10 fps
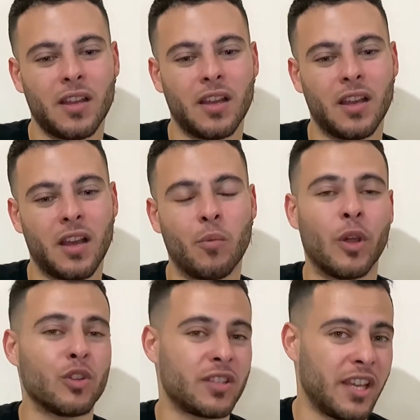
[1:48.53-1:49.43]

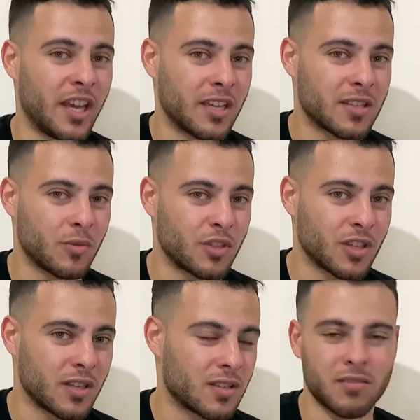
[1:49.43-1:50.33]
Buenos días, which
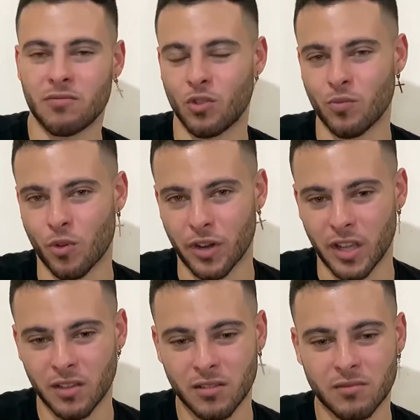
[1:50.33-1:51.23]
is good
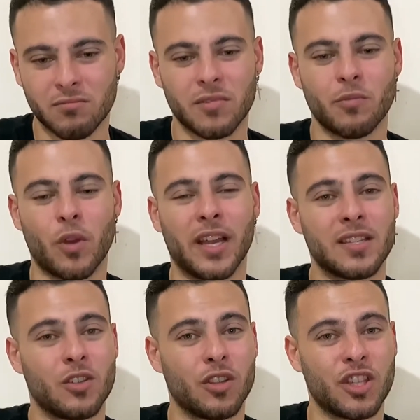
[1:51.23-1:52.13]
morning. Buenas
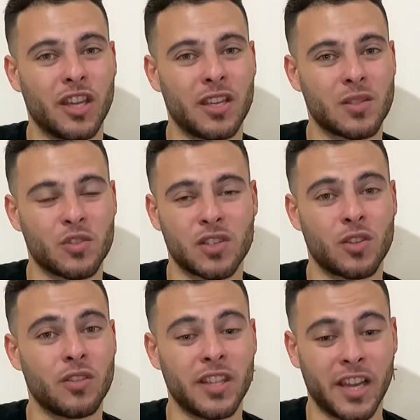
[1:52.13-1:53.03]
noches, which is good
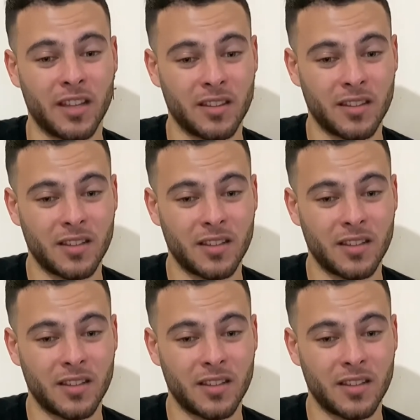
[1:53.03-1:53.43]
night.